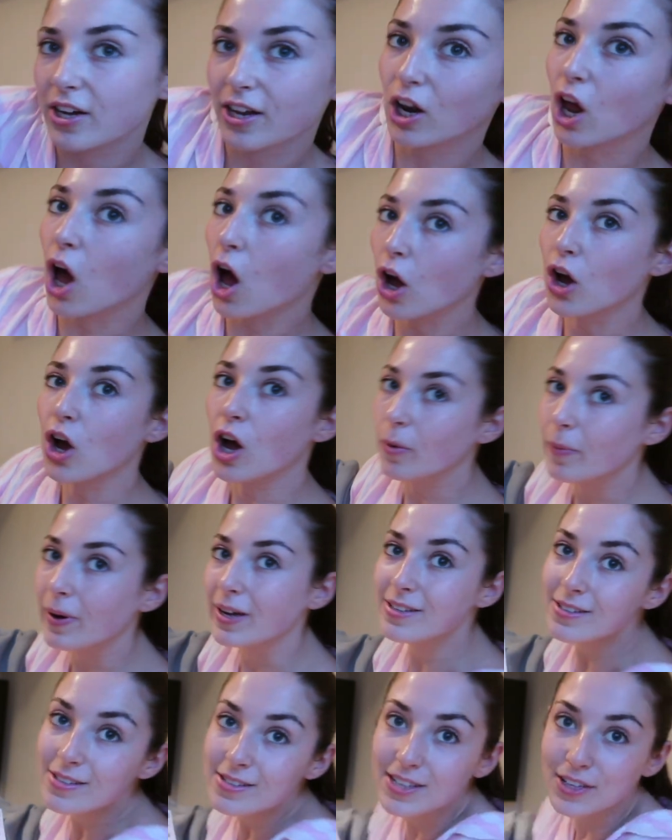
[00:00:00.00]
Well, I can't
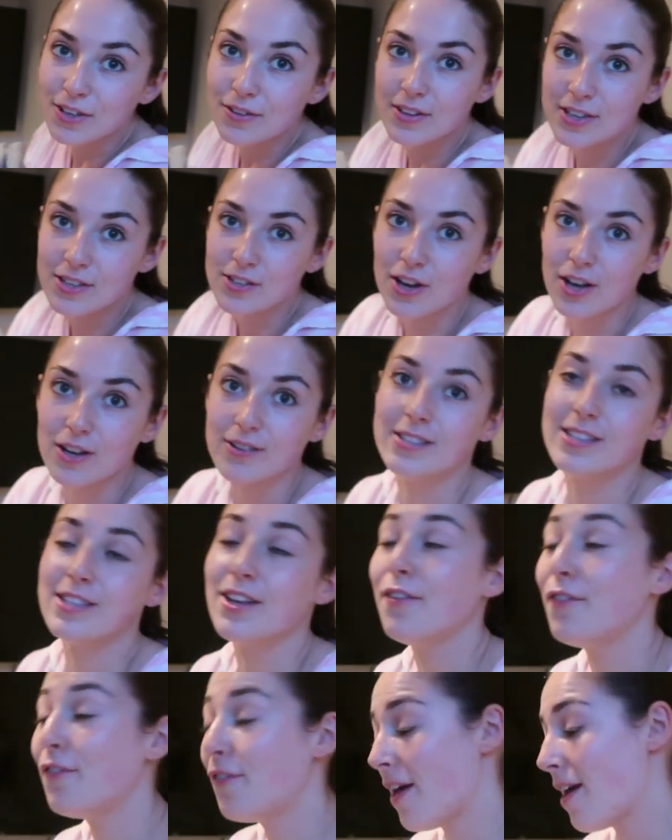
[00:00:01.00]
wait to steal this, girls.
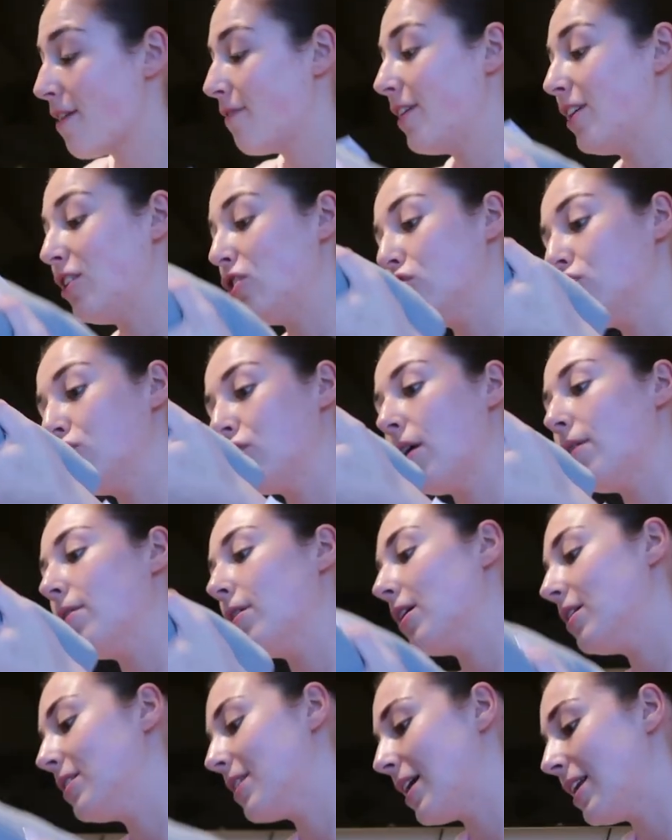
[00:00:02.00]
The fit of it is so
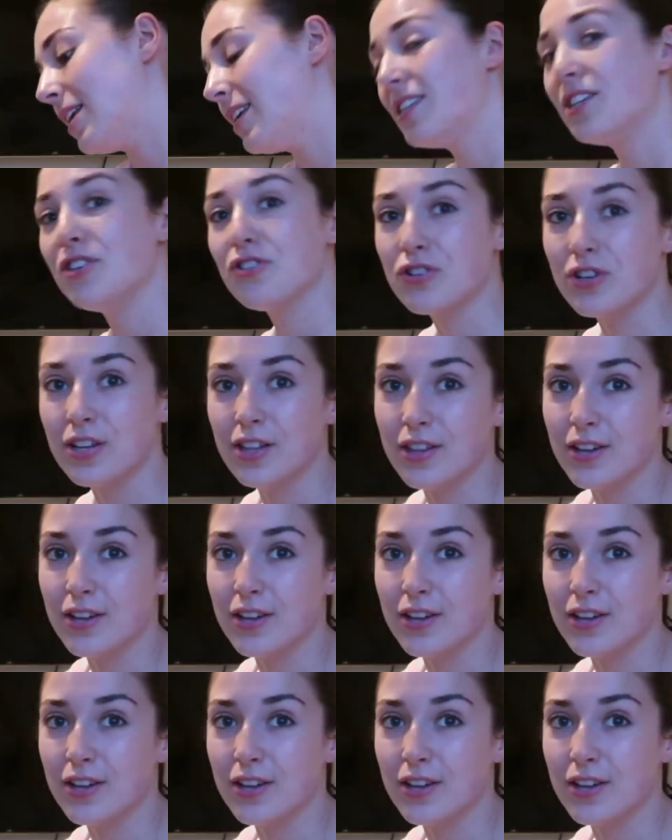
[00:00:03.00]
nice, and it's literally